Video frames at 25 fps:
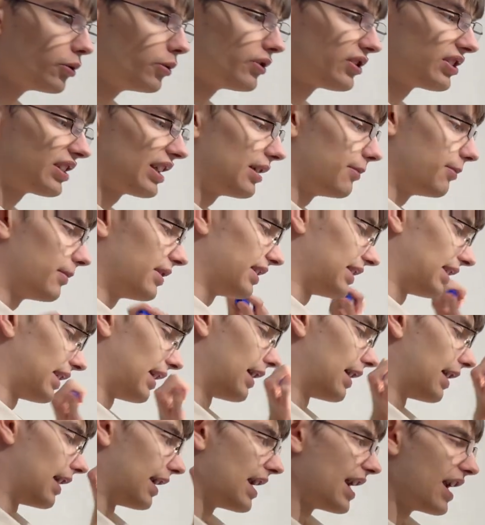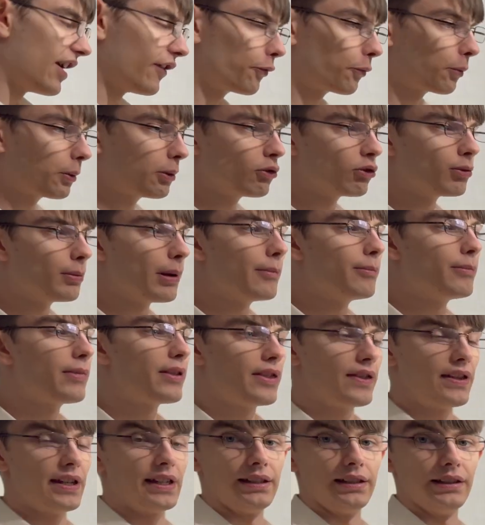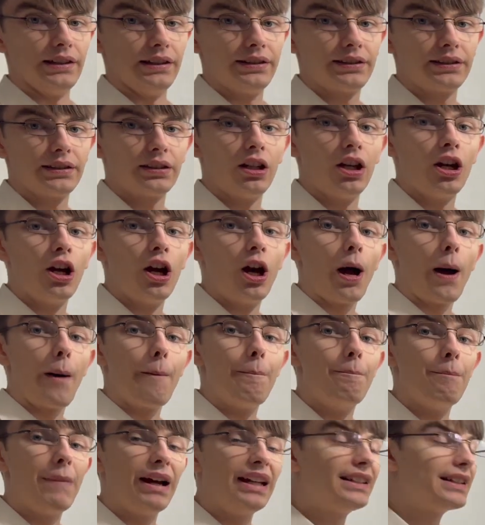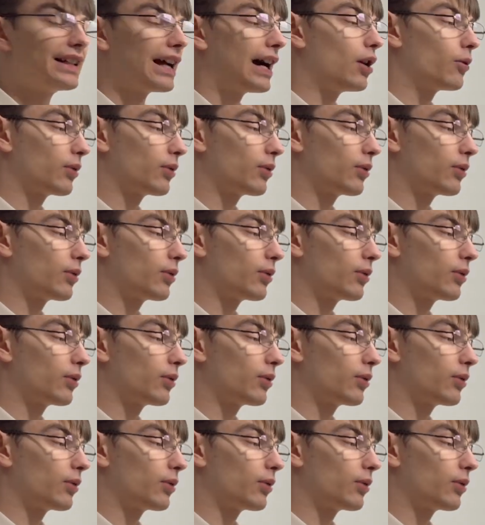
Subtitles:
statements here, if we remember these, make our